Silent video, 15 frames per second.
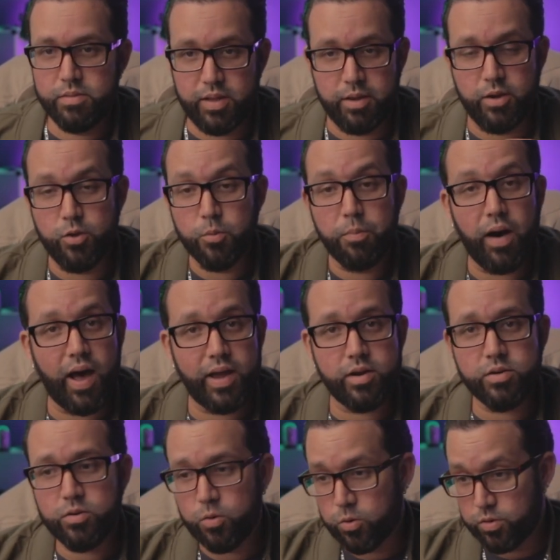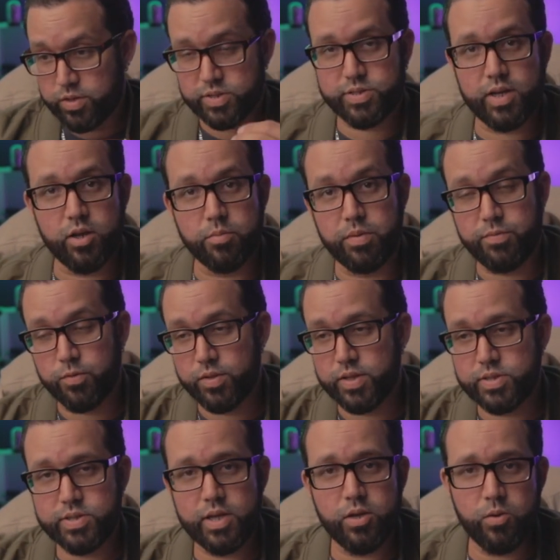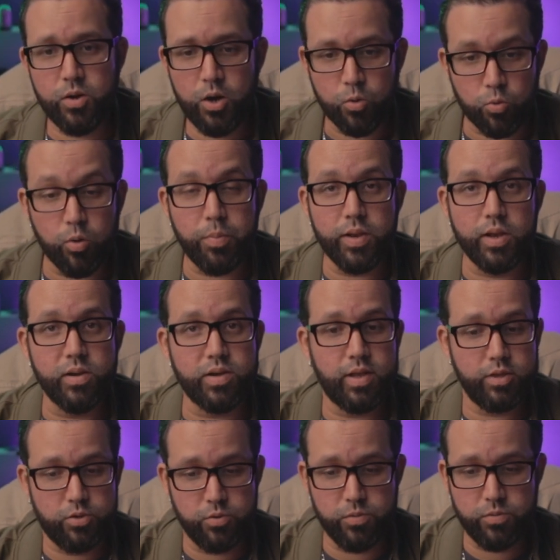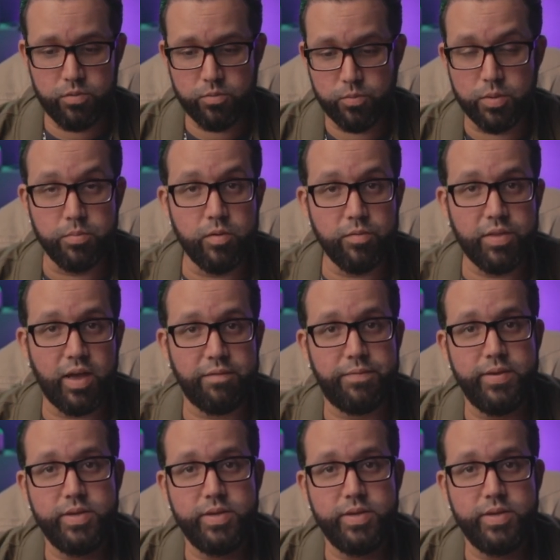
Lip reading: the new buyer or the seller before they sell will be looking to remove that